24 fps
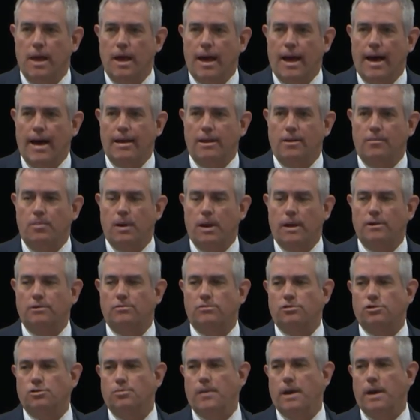I had the pleasure
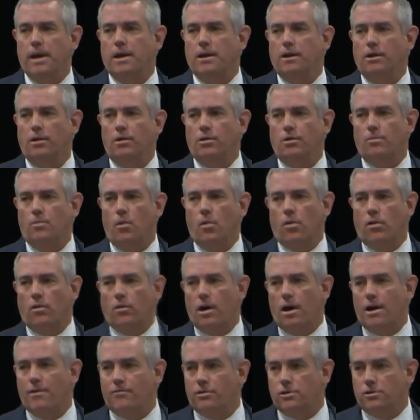of speaking to your Board of
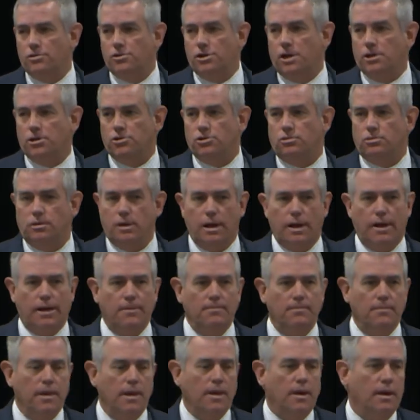Governors yesterday.